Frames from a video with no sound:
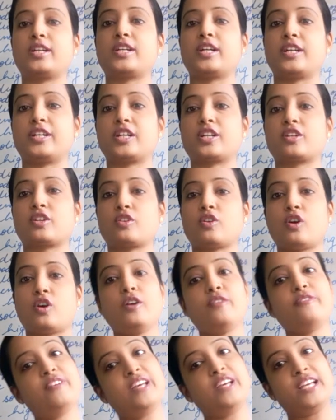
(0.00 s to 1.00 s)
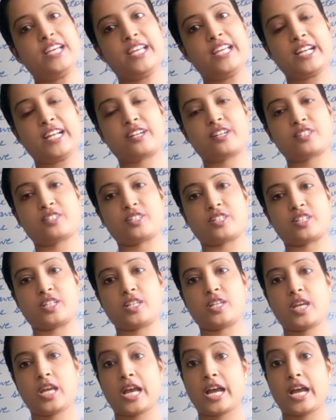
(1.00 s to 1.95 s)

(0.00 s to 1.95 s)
conductor of electricity